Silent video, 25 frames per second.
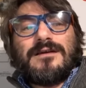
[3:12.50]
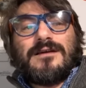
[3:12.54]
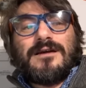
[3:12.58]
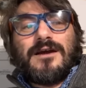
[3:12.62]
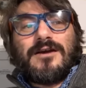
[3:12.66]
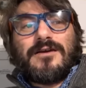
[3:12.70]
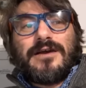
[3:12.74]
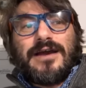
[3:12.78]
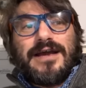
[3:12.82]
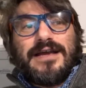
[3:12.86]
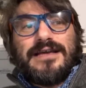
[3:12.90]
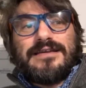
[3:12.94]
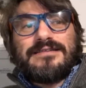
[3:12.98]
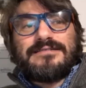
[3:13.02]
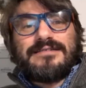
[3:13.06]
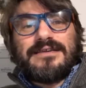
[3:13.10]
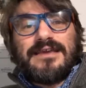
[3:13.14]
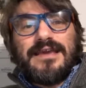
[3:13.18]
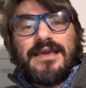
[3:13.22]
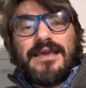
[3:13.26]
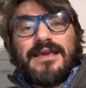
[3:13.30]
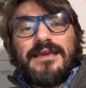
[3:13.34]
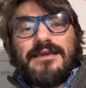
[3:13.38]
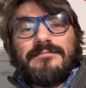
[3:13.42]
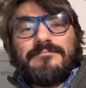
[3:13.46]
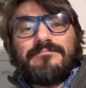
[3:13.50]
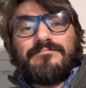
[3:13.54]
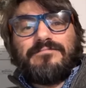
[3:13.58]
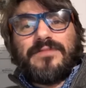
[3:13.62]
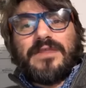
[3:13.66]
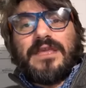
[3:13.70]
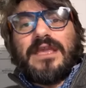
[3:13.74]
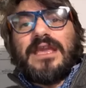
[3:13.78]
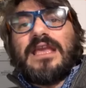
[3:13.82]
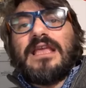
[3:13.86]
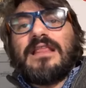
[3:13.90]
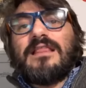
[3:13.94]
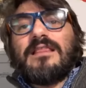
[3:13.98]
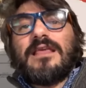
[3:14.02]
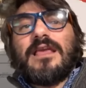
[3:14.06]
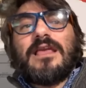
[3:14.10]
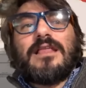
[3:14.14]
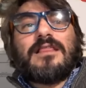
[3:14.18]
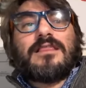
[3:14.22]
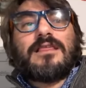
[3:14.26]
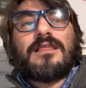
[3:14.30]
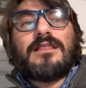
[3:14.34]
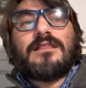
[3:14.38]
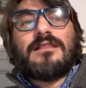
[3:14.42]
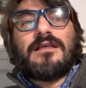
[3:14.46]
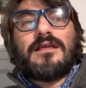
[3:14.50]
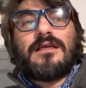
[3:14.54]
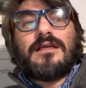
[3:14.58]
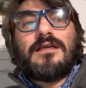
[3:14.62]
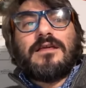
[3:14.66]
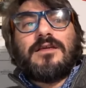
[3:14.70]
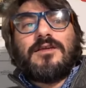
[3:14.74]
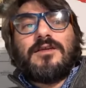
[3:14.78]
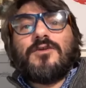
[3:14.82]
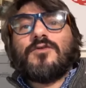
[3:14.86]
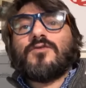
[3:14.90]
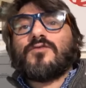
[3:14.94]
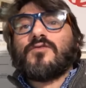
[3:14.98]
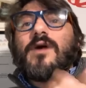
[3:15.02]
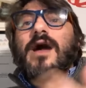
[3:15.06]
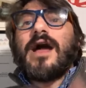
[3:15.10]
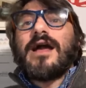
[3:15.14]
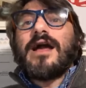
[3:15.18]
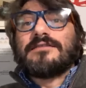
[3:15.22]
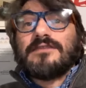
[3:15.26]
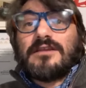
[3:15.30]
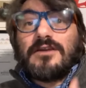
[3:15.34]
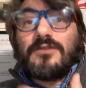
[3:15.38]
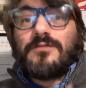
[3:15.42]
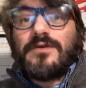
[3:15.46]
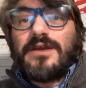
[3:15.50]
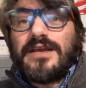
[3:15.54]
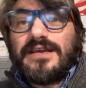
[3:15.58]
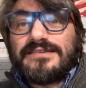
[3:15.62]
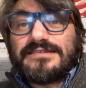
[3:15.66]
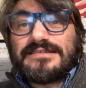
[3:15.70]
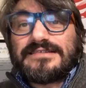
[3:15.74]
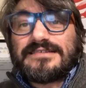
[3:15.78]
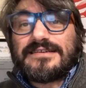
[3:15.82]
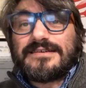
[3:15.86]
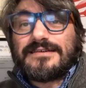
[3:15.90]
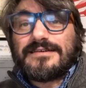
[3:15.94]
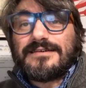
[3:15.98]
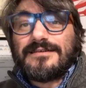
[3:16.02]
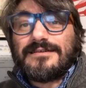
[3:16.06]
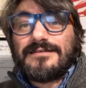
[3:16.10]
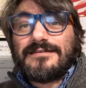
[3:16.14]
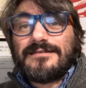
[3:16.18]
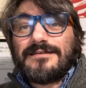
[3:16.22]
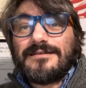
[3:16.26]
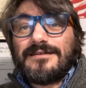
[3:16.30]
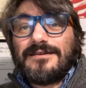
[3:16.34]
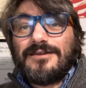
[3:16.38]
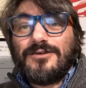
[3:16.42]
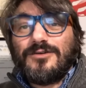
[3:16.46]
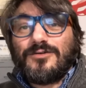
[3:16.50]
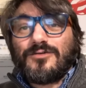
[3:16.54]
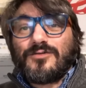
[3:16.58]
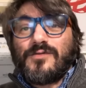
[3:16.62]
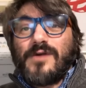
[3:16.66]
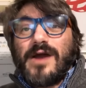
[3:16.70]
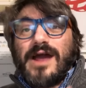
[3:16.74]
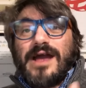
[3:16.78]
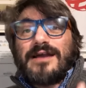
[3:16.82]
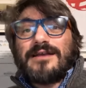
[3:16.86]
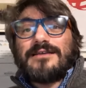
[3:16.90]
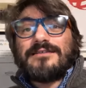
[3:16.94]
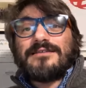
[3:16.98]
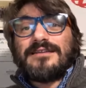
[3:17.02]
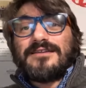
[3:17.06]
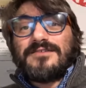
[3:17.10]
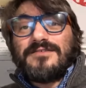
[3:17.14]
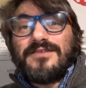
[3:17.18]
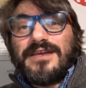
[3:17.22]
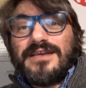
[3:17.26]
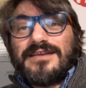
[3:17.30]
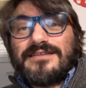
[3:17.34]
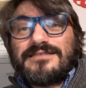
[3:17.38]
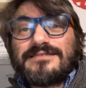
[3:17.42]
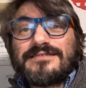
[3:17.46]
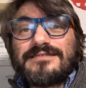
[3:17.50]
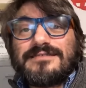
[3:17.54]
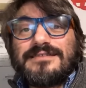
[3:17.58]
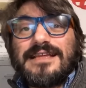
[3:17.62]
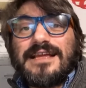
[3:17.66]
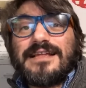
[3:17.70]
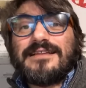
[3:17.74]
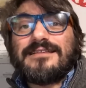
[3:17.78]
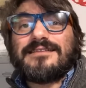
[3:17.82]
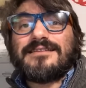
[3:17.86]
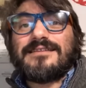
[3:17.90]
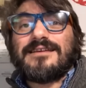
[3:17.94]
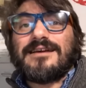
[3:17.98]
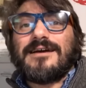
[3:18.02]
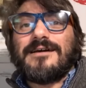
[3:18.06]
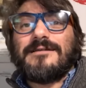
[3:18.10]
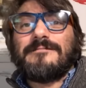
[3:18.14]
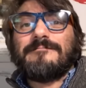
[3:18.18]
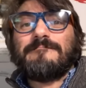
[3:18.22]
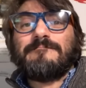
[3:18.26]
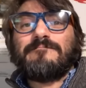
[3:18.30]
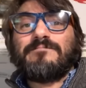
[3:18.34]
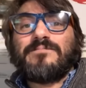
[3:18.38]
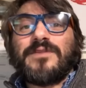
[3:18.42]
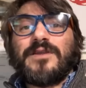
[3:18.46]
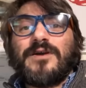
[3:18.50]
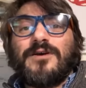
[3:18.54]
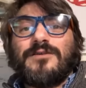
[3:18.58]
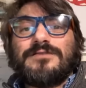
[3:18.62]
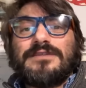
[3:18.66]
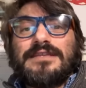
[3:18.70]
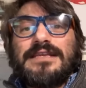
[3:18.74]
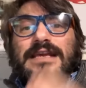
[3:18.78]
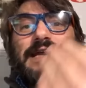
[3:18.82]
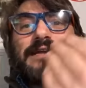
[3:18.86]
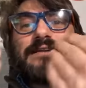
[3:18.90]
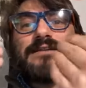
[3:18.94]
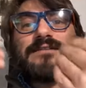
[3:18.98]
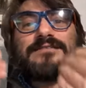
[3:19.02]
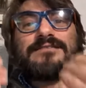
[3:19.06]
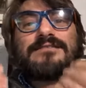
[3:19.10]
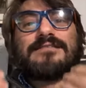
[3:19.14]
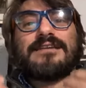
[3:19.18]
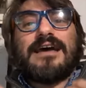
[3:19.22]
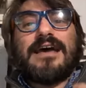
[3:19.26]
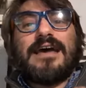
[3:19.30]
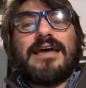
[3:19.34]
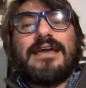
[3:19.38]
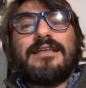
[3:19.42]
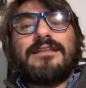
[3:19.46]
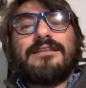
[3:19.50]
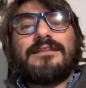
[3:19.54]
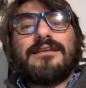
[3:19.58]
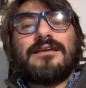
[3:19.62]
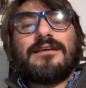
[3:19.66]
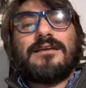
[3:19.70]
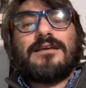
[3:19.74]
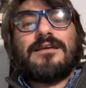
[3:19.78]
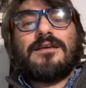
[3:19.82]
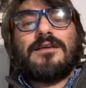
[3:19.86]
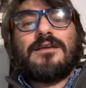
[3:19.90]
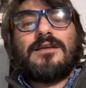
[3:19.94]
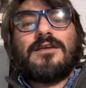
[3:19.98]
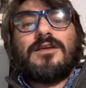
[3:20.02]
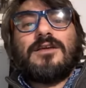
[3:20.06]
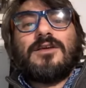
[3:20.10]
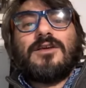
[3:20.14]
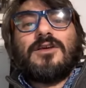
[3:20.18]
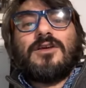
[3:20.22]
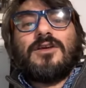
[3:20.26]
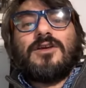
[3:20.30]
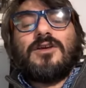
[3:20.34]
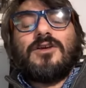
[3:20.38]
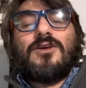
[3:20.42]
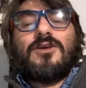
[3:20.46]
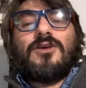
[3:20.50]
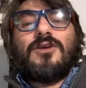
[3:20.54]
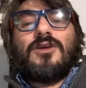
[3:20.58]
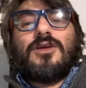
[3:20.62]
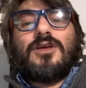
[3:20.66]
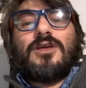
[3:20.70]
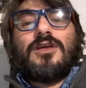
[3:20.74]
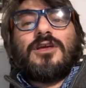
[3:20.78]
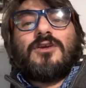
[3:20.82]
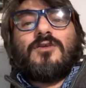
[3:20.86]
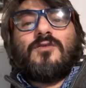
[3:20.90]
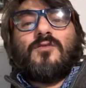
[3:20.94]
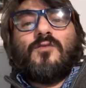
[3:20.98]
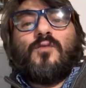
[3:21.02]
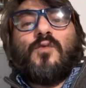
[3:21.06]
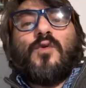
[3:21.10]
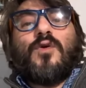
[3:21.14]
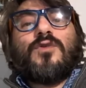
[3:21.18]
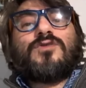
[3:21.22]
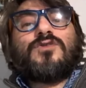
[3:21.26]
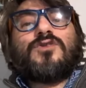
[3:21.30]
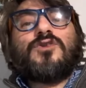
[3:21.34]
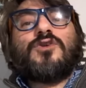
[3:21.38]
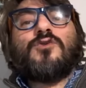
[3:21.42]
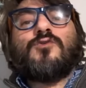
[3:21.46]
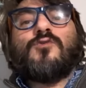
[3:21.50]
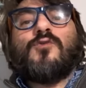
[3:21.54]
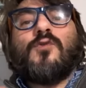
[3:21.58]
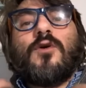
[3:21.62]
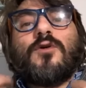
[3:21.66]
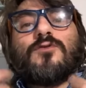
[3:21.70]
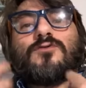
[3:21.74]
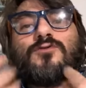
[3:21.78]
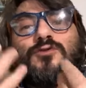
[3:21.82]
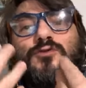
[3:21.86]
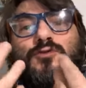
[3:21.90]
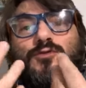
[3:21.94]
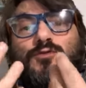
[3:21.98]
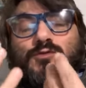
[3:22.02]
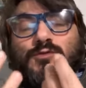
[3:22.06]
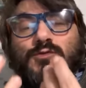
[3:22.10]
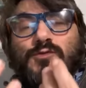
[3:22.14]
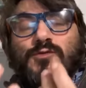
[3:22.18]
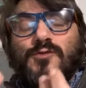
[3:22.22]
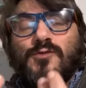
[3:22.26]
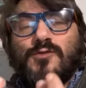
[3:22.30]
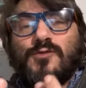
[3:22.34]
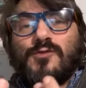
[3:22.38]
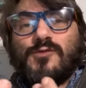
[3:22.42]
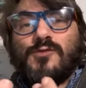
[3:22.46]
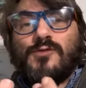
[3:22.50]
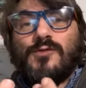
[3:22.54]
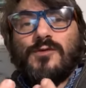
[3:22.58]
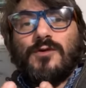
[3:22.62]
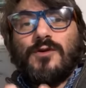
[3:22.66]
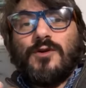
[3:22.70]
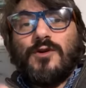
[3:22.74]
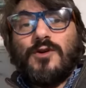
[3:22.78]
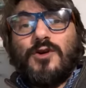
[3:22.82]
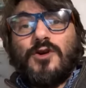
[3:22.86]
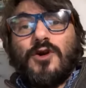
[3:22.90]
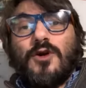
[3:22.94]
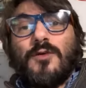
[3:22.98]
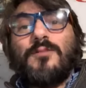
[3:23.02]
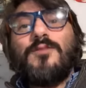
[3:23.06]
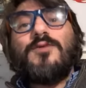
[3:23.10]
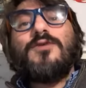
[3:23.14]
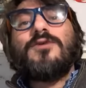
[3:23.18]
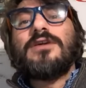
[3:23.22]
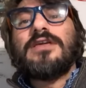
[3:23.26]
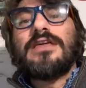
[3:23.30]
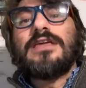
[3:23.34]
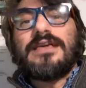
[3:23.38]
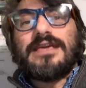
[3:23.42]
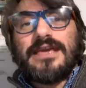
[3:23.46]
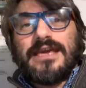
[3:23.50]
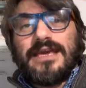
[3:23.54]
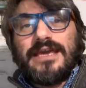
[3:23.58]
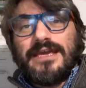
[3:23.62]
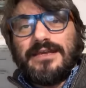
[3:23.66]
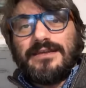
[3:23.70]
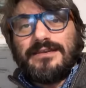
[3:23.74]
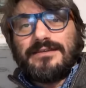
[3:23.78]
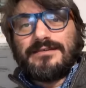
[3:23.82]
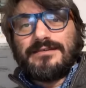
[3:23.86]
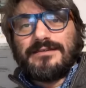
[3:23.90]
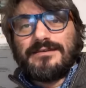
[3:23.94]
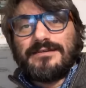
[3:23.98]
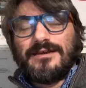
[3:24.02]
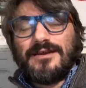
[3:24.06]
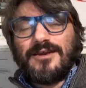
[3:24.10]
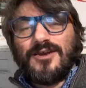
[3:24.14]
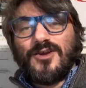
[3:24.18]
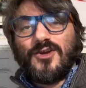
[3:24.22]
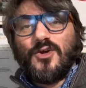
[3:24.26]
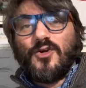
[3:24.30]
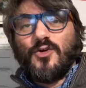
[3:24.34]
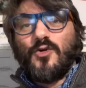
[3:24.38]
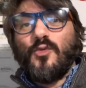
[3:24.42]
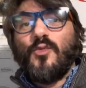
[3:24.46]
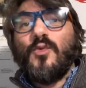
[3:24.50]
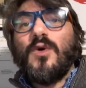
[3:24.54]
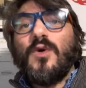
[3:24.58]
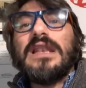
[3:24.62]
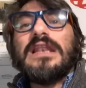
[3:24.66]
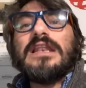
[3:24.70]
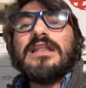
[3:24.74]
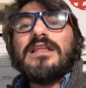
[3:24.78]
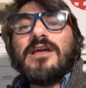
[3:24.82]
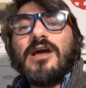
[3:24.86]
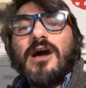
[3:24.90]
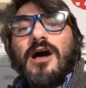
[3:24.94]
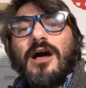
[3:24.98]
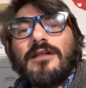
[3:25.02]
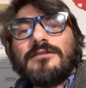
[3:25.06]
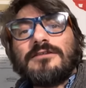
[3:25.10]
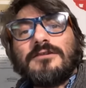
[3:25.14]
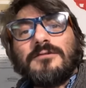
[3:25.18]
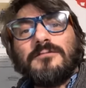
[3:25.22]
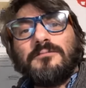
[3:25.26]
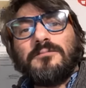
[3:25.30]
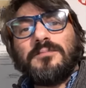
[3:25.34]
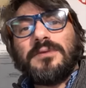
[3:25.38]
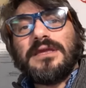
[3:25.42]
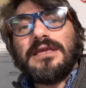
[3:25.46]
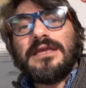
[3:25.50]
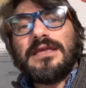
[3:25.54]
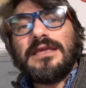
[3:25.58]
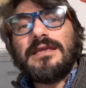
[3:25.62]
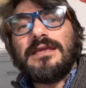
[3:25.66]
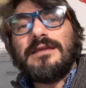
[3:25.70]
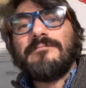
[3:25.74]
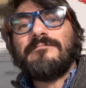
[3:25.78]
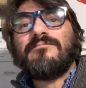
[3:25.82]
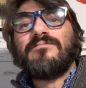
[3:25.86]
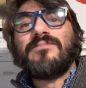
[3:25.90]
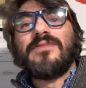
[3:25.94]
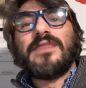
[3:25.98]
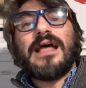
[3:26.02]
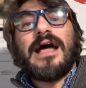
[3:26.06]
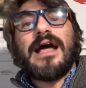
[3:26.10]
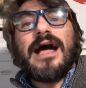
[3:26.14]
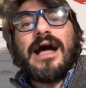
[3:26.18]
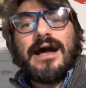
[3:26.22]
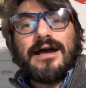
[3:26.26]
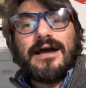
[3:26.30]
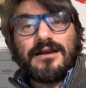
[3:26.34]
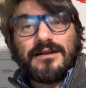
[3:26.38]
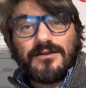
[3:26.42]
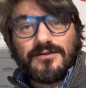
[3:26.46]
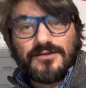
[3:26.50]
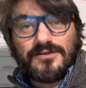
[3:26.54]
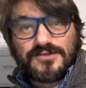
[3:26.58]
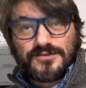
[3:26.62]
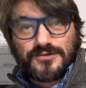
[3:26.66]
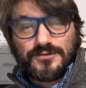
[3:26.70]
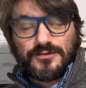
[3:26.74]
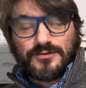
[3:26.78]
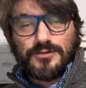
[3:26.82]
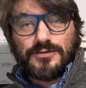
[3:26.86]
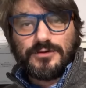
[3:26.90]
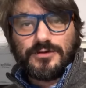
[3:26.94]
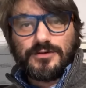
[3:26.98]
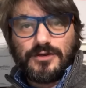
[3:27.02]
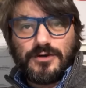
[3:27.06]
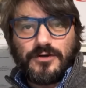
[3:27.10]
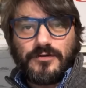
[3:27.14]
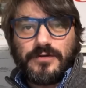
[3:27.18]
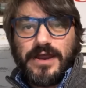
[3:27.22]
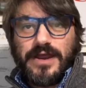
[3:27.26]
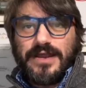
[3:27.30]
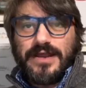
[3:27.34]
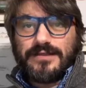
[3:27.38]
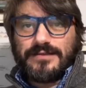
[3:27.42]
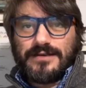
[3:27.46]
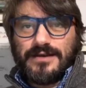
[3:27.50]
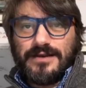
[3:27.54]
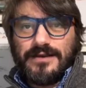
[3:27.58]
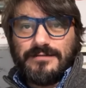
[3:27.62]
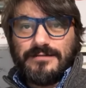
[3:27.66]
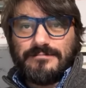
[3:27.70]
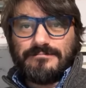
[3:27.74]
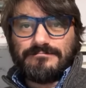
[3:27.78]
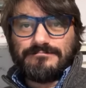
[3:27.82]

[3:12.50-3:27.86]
can I say, you run the risk that on the other side, what you want to communicate will not be understood correctly.